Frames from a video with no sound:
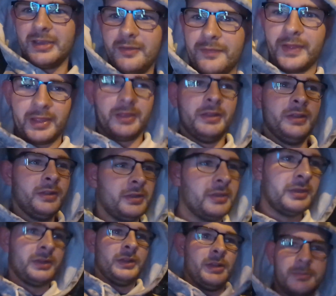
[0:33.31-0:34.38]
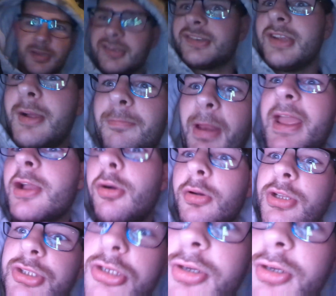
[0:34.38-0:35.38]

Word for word: of it. This I play Call of